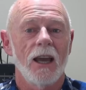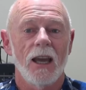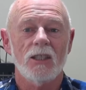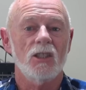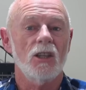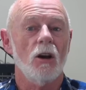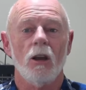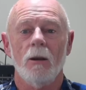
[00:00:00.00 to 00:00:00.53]
It's
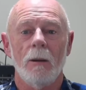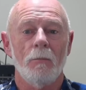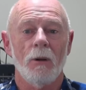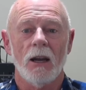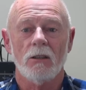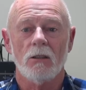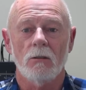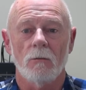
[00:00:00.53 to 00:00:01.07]
not going to be
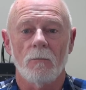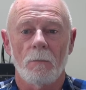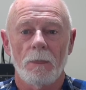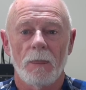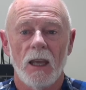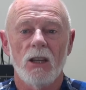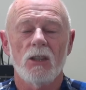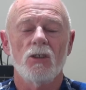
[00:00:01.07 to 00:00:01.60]
practical.
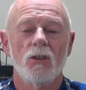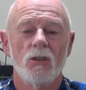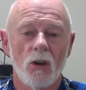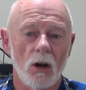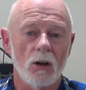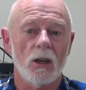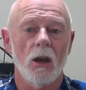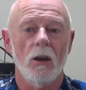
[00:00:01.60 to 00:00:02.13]
It is
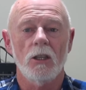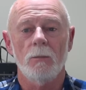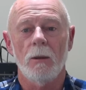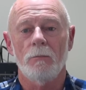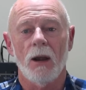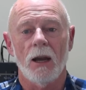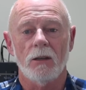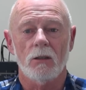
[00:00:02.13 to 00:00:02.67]
not going to be
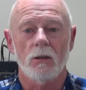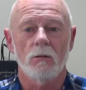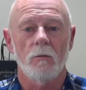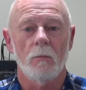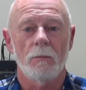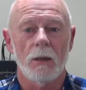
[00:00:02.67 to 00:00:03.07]
practical for